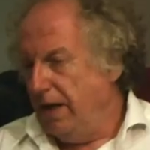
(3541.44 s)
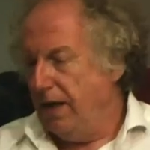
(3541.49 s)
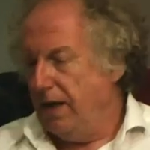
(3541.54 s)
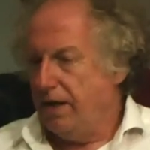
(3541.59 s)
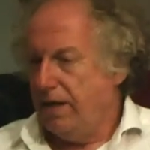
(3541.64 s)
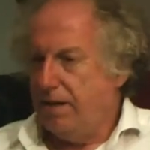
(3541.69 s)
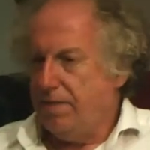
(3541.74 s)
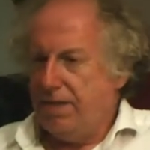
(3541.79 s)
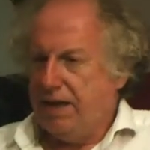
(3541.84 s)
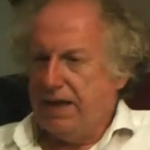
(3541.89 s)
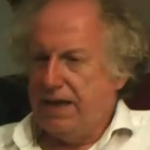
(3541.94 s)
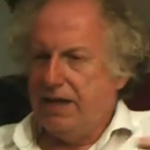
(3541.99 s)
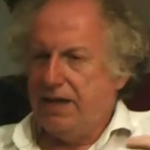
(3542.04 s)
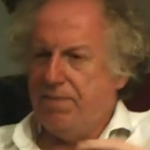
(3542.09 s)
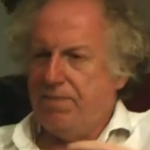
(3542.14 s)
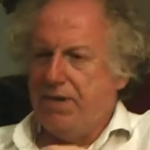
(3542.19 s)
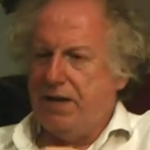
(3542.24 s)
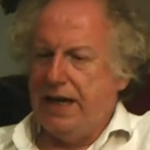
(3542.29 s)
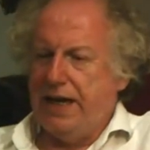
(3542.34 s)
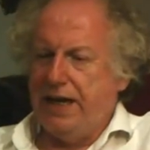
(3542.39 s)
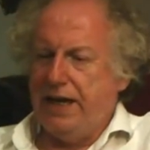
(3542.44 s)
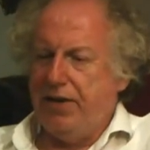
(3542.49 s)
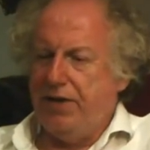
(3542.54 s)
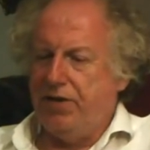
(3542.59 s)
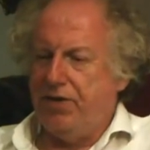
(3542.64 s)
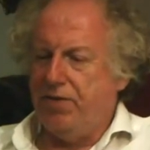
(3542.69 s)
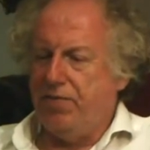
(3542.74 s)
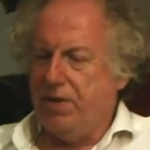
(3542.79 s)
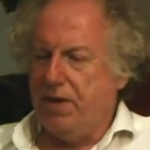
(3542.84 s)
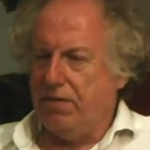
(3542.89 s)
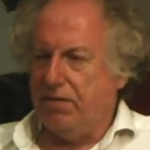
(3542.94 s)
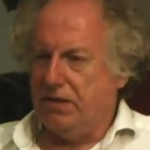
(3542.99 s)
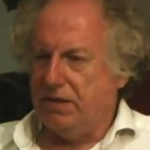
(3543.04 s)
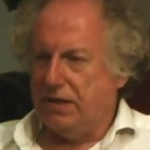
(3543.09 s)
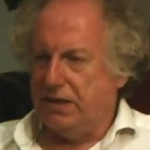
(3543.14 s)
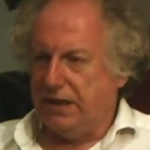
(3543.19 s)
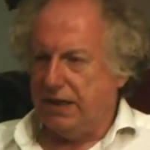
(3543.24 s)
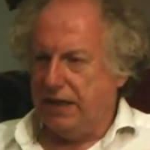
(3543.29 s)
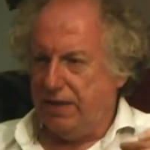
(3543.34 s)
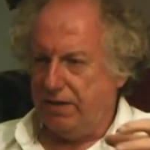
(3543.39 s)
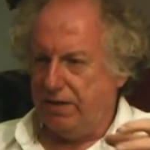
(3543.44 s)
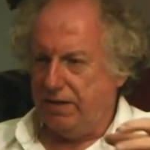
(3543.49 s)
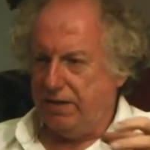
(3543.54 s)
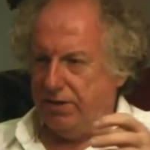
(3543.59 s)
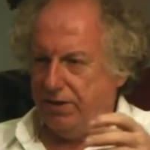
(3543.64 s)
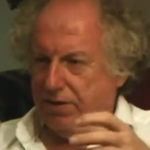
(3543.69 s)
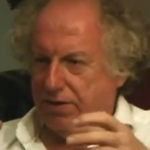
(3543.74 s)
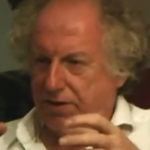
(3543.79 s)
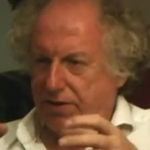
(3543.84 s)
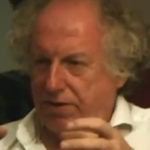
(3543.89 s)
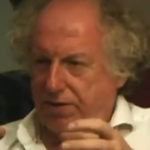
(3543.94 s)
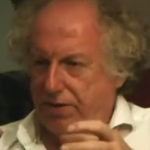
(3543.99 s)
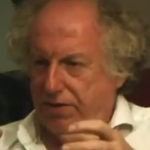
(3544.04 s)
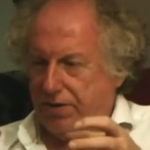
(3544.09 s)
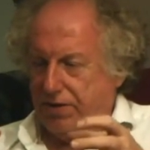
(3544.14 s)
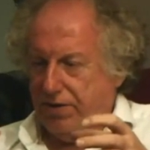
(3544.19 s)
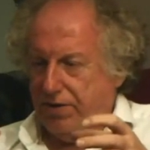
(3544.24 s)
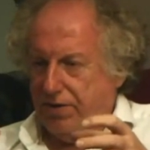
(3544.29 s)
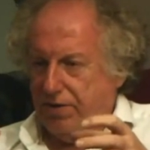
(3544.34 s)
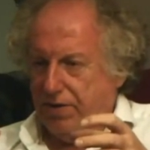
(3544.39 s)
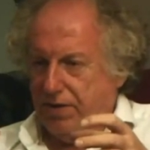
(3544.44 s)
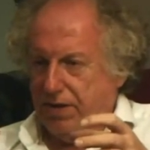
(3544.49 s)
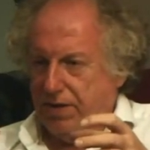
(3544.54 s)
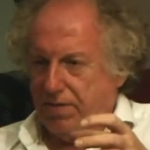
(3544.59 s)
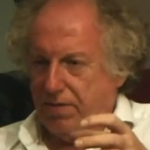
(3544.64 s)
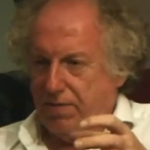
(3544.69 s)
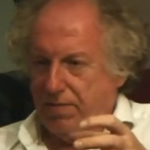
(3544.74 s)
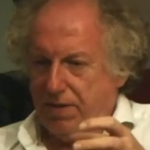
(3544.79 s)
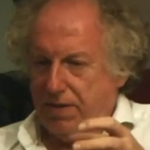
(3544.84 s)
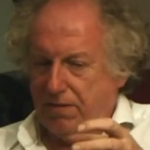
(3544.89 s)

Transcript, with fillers: to keep like thinking. Taking two mirrors together, you, you, you do a double